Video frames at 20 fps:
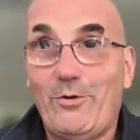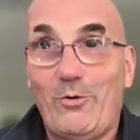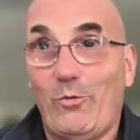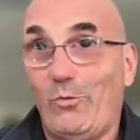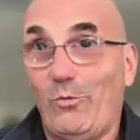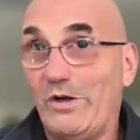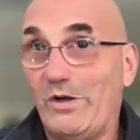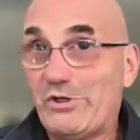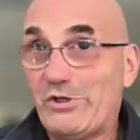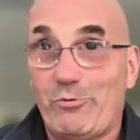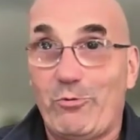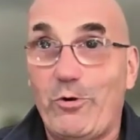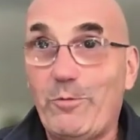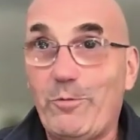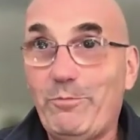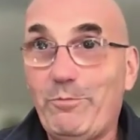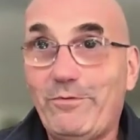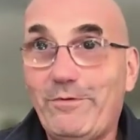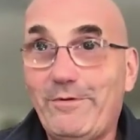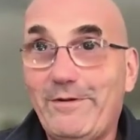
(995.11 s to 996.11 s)
Which
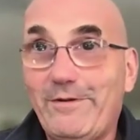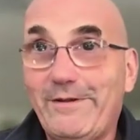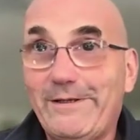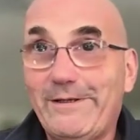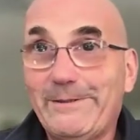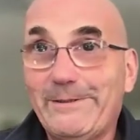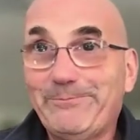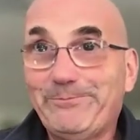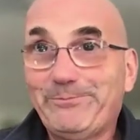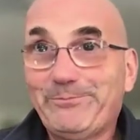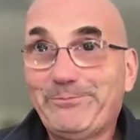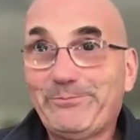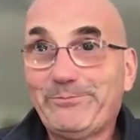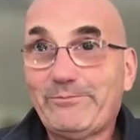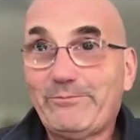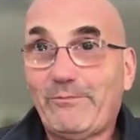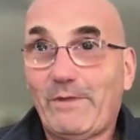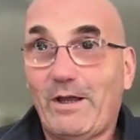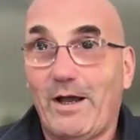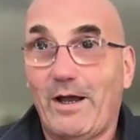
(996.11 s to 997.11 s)
group?
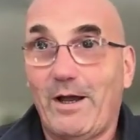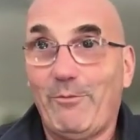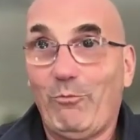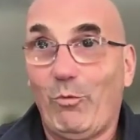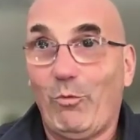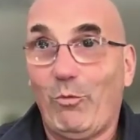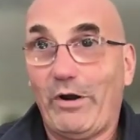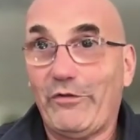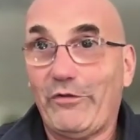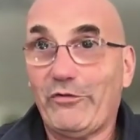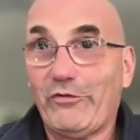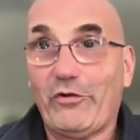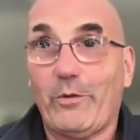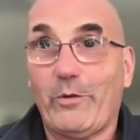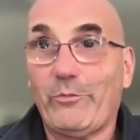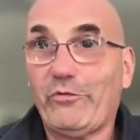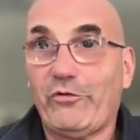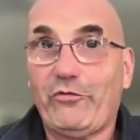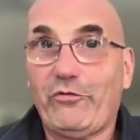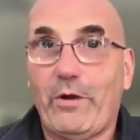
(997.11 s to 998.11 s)
What are the
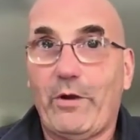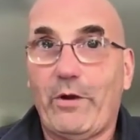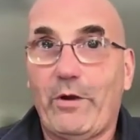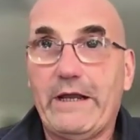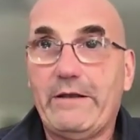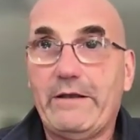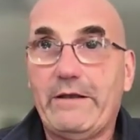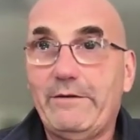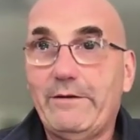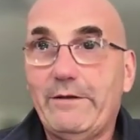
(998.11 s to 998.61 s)
terms of trade?